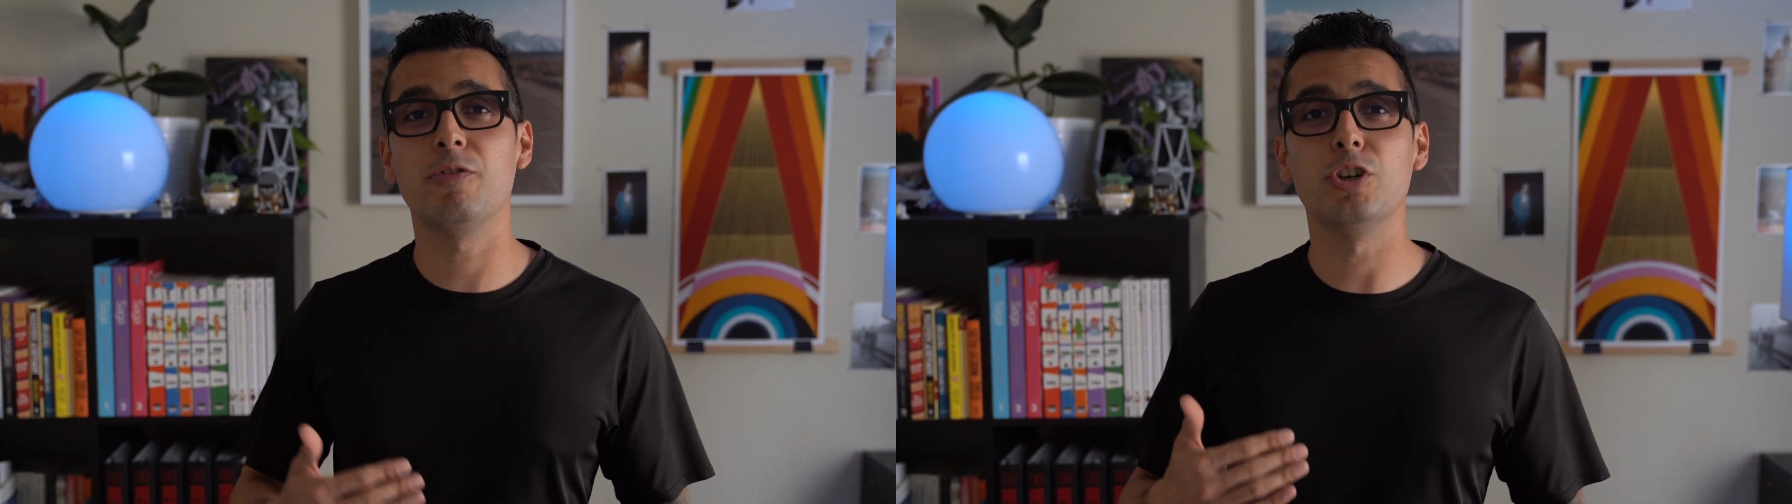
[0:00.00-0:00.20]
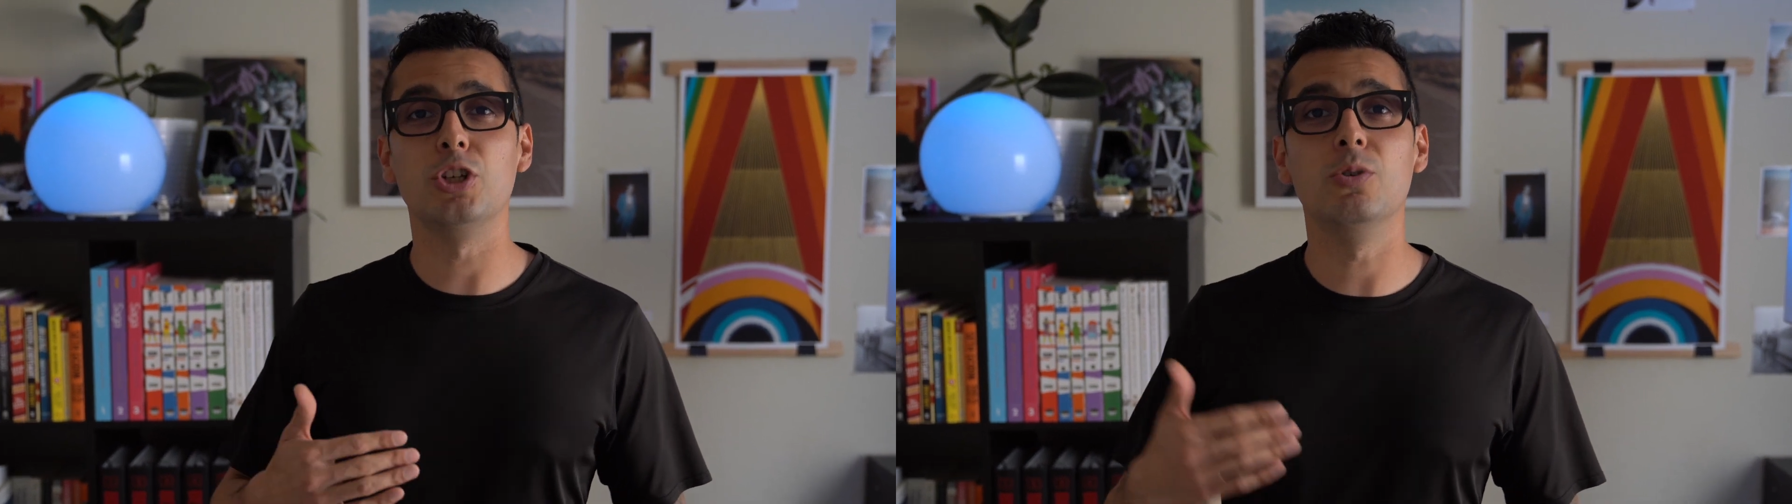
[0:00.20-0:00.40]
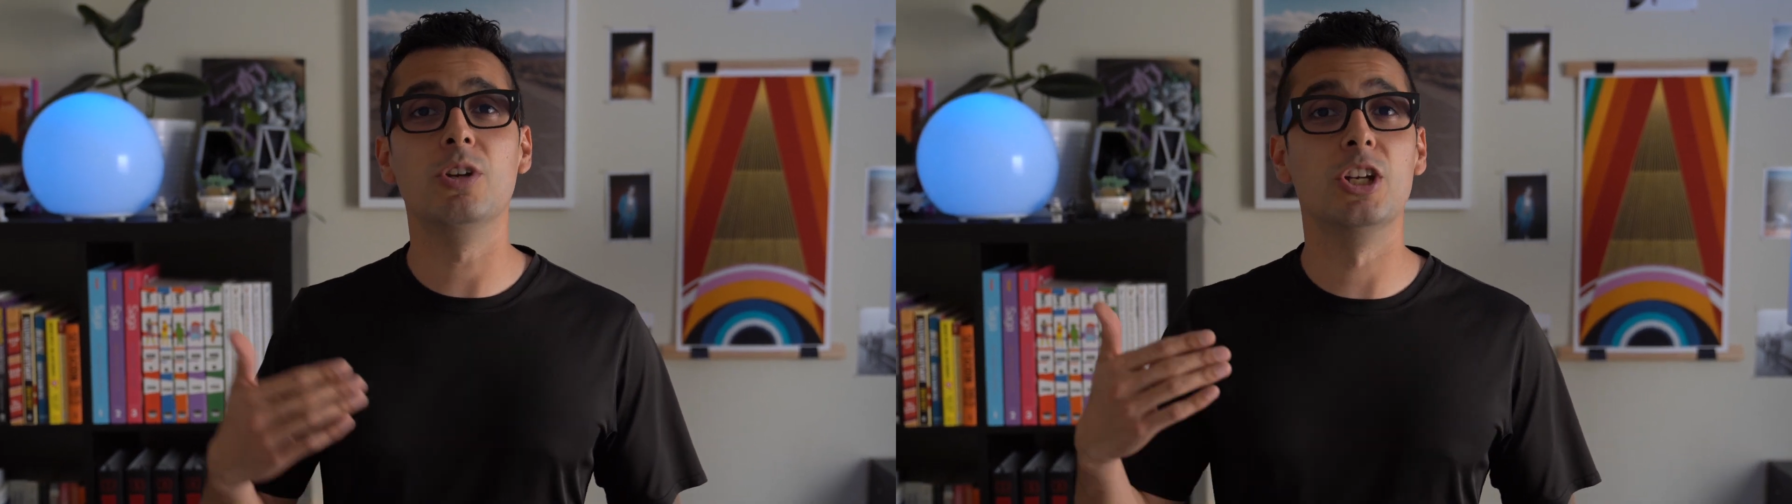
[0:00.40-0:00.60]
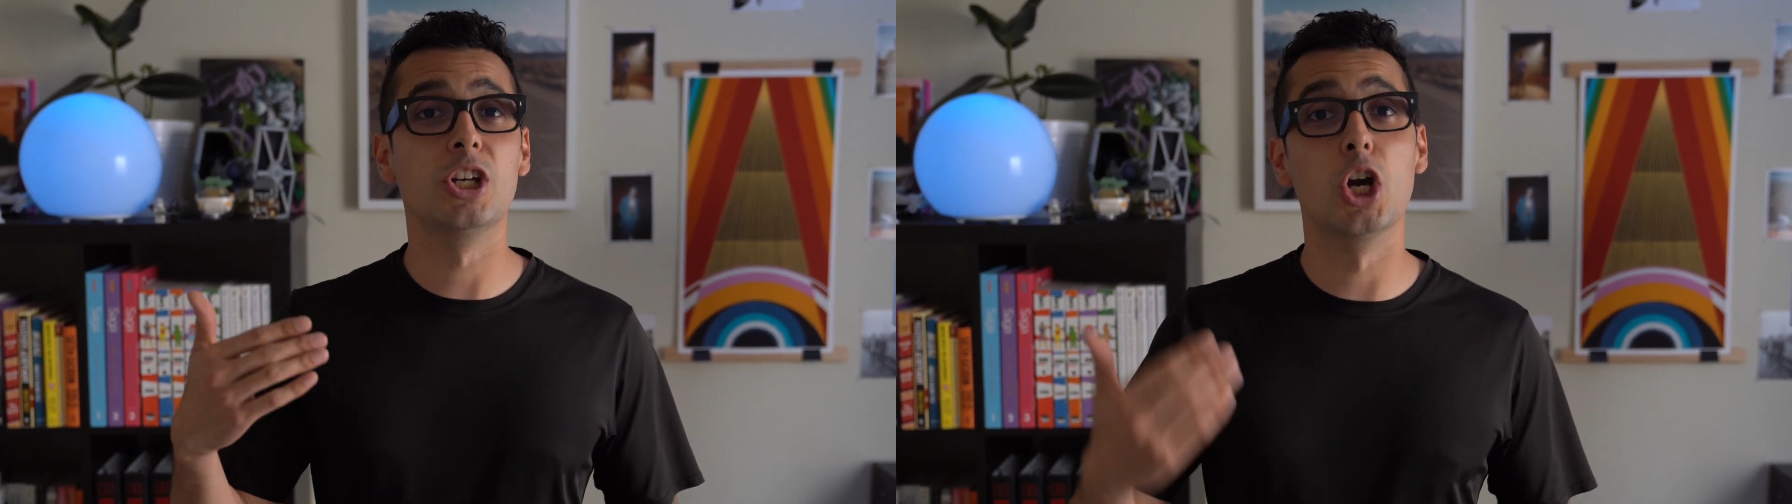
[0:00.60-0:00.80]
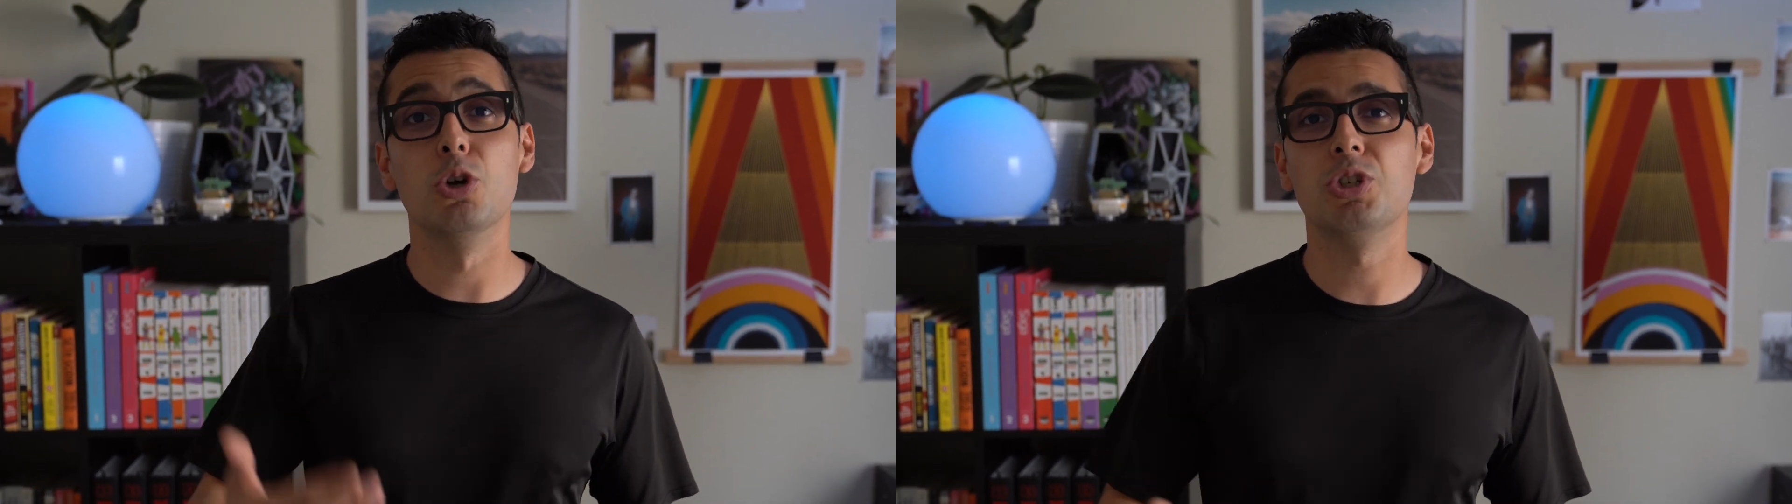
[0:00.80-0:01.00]
for you to
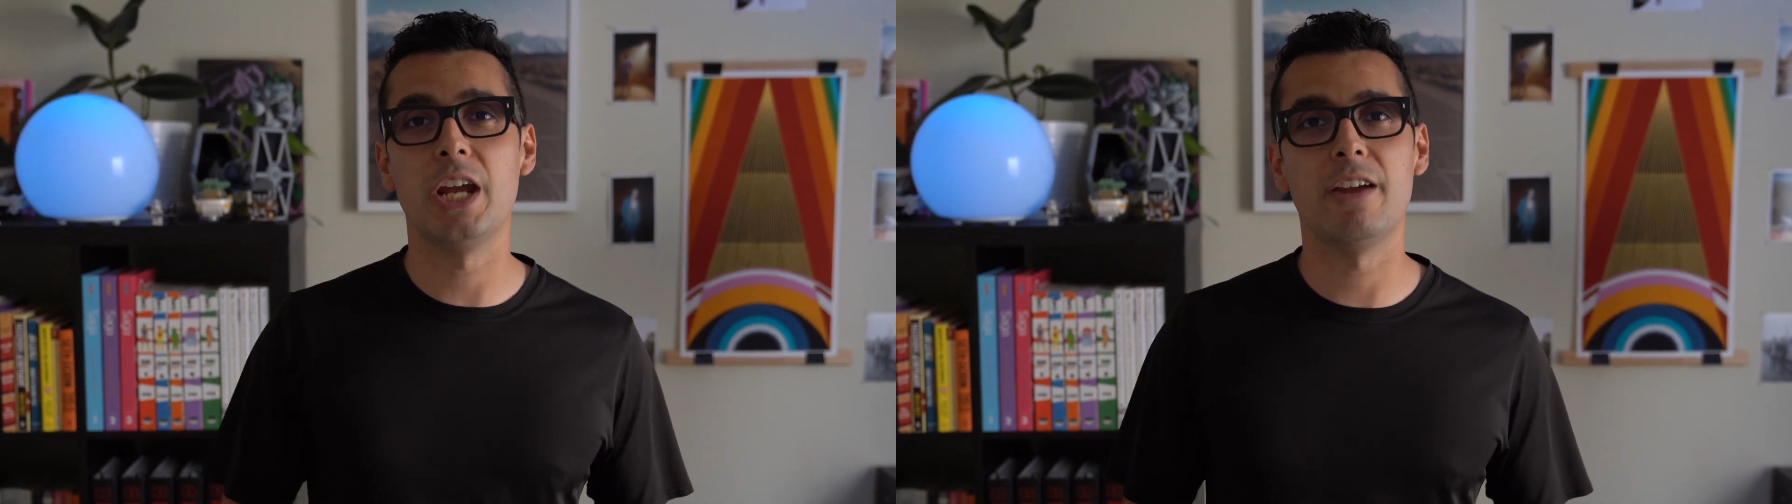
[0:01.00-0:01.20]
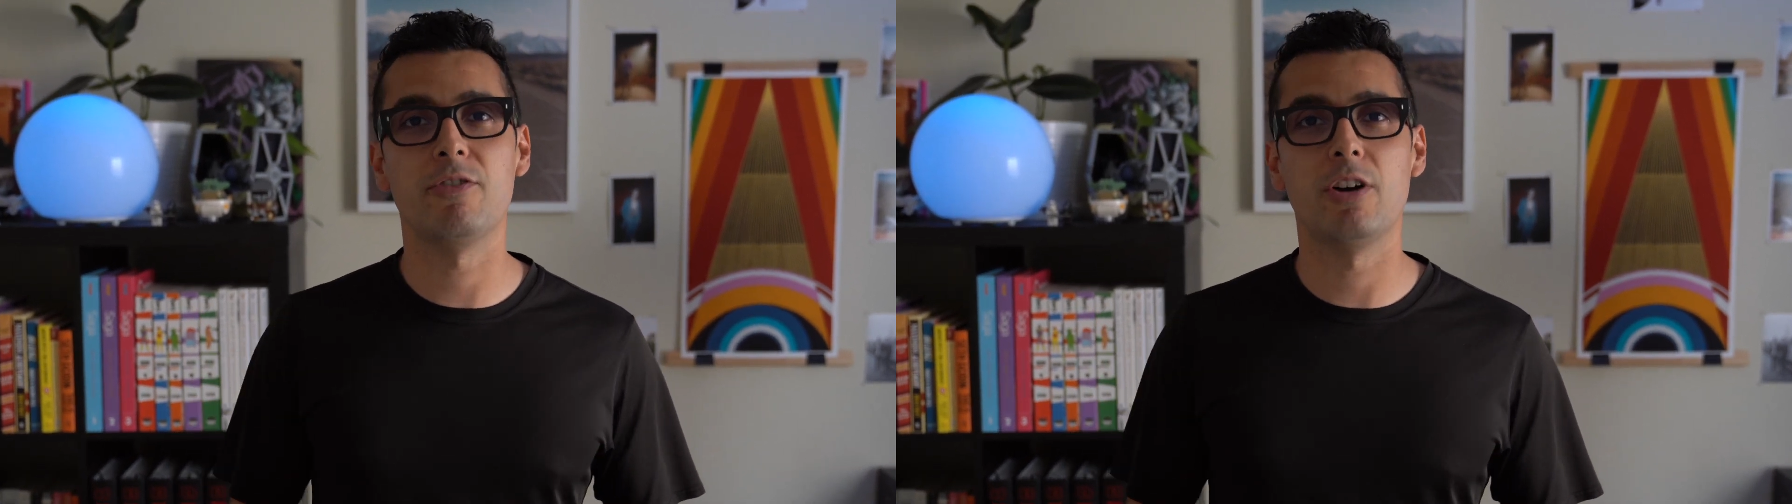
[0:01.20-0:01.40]
negotiate